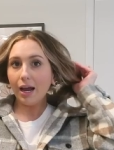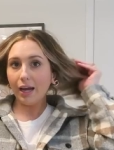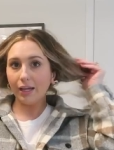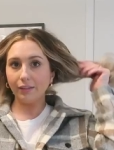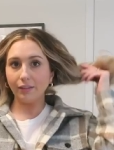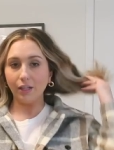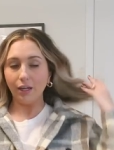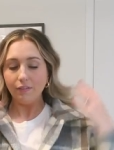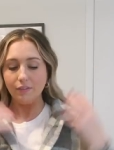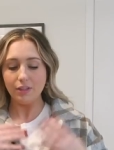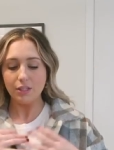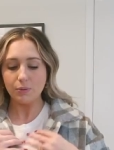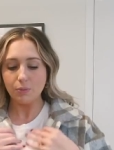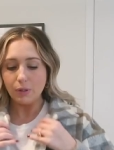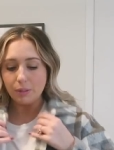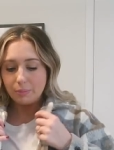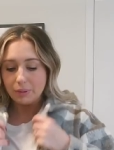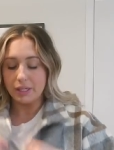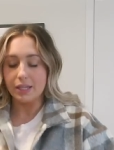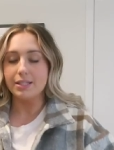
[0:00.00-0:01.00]
I love this
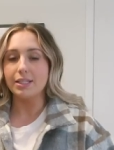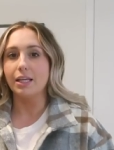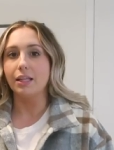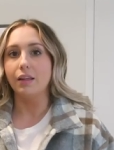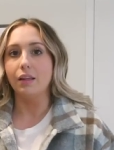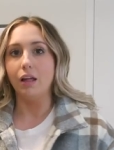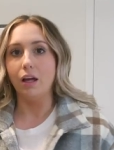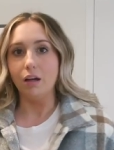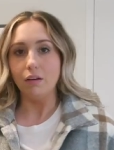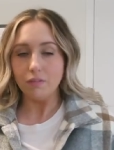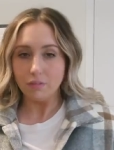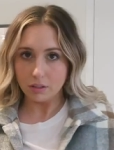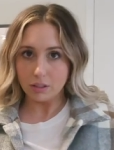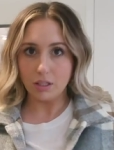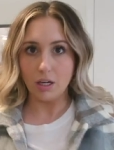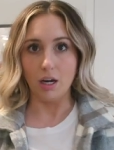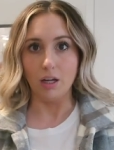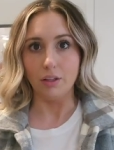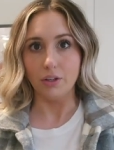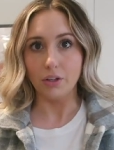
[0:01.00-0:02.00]
one because I love the
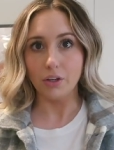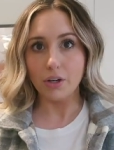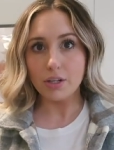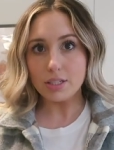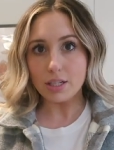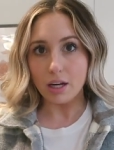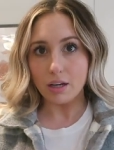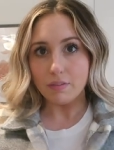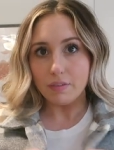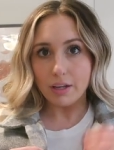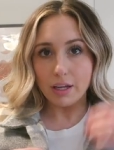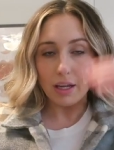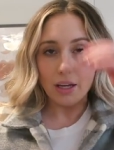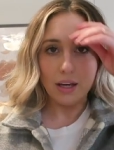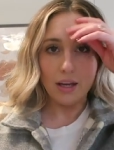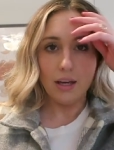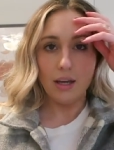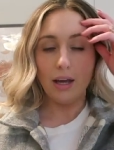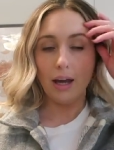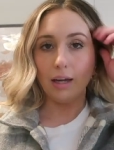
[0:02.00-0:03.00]
colors of it.
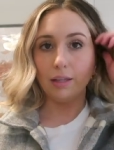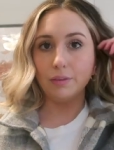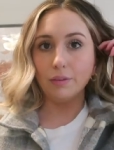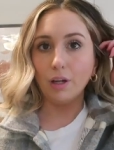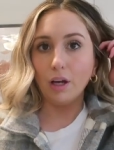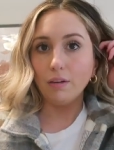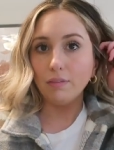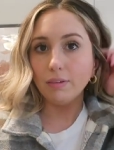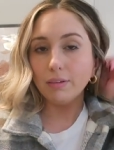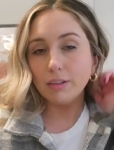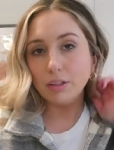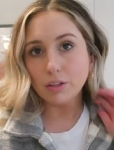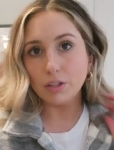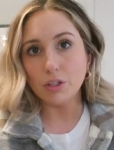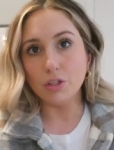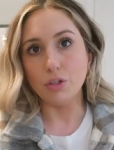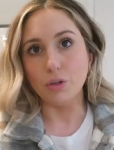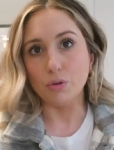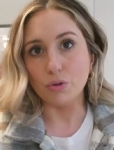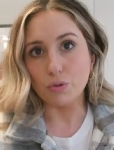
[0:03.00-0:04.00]
I love the look of the
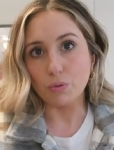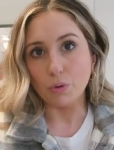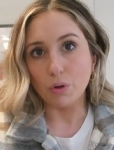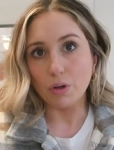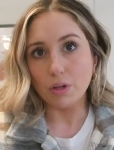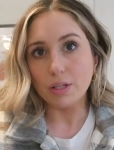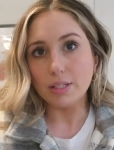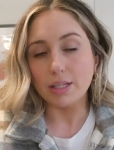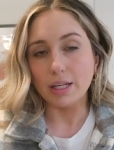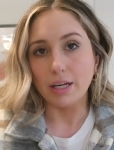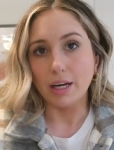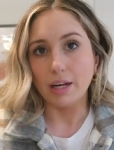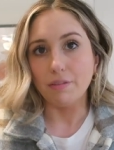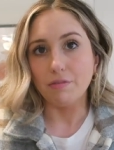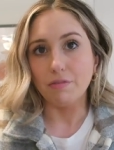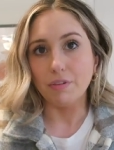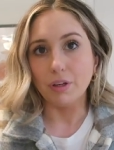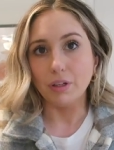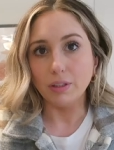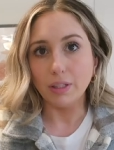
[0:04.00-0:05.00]
neutrals and I
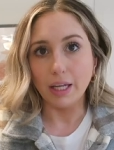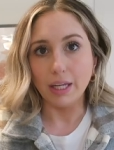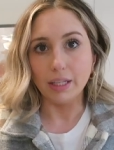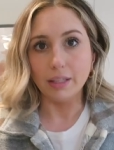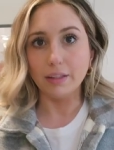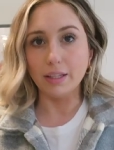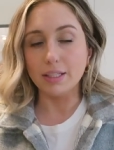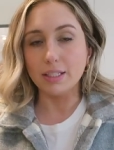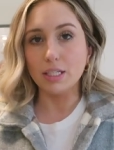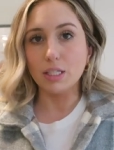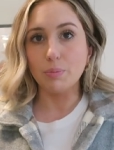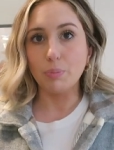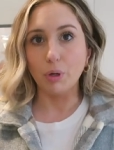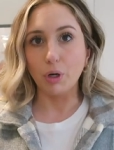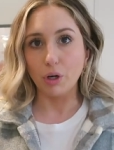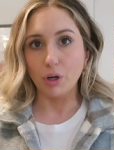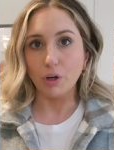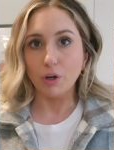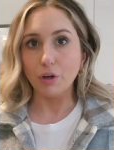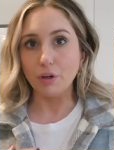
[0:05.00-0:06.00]
feel like this is
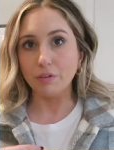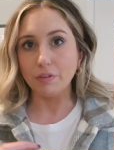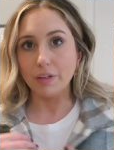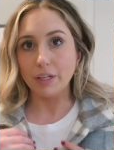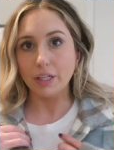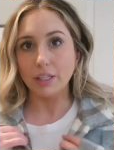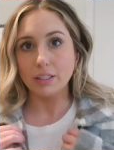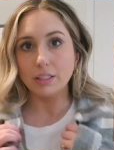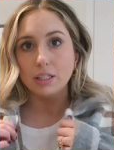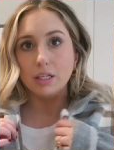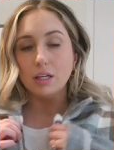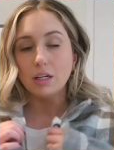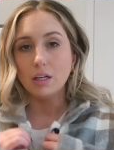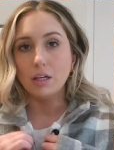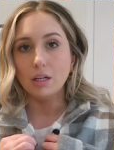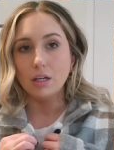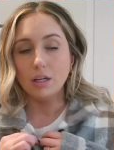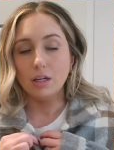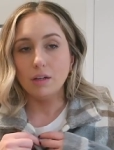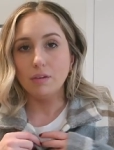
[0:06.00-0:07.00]
perfect
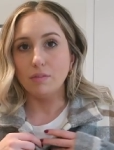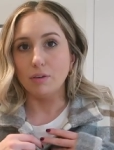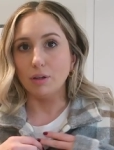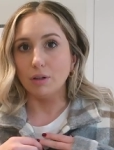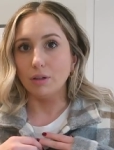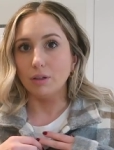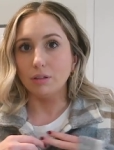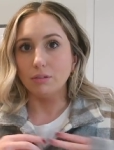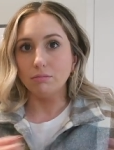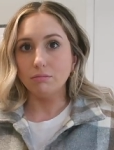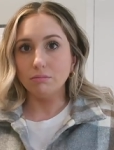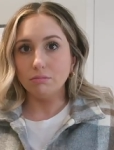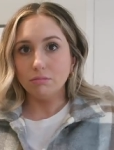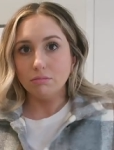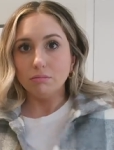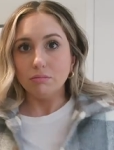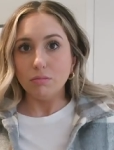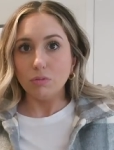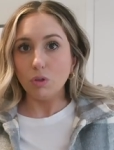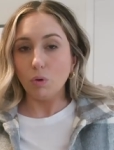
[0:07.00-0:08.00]
for
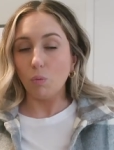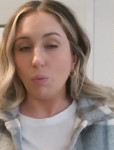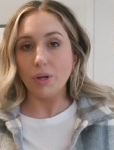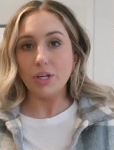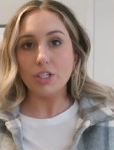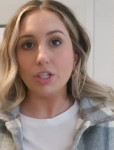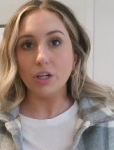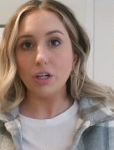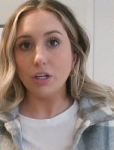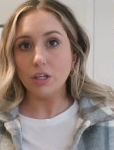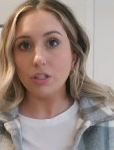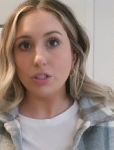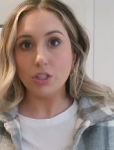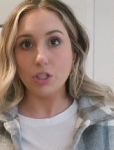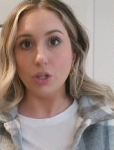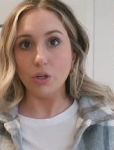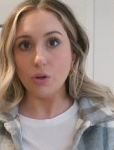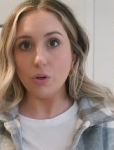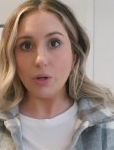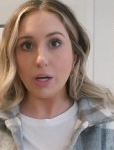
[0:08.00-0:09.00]
the winter
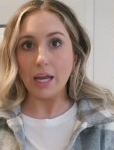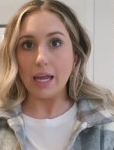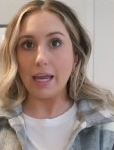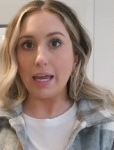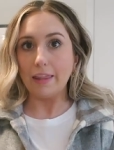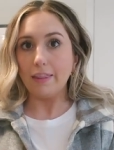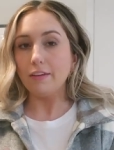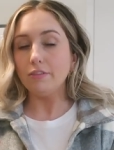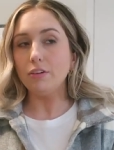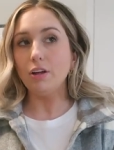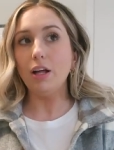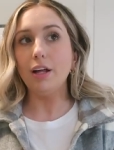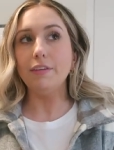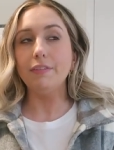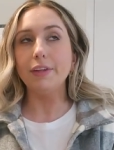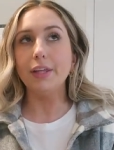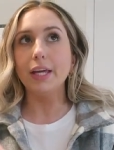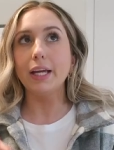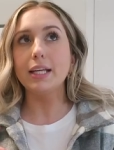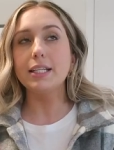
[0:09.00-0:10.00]
too and the fall. I
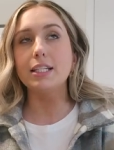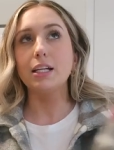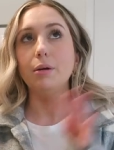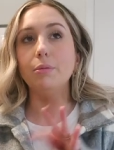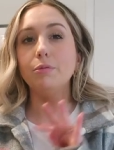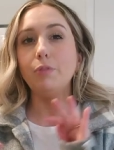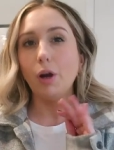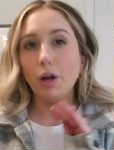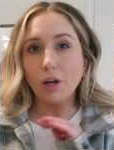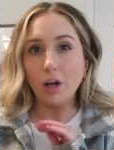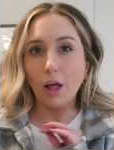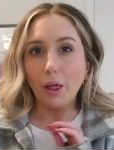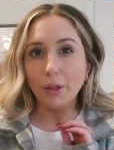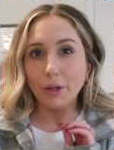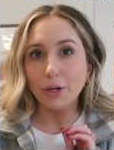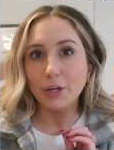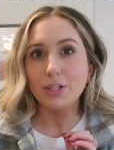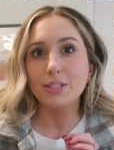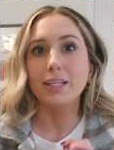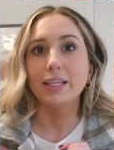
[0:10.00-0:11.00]
feel like some fall
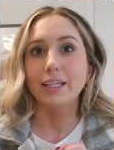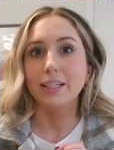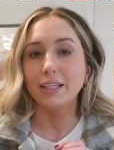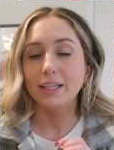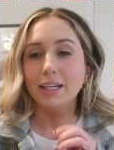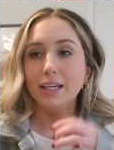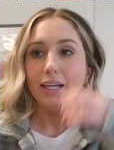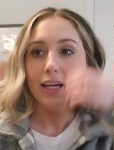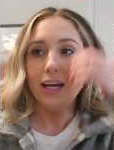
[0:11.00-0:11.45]
colors, like,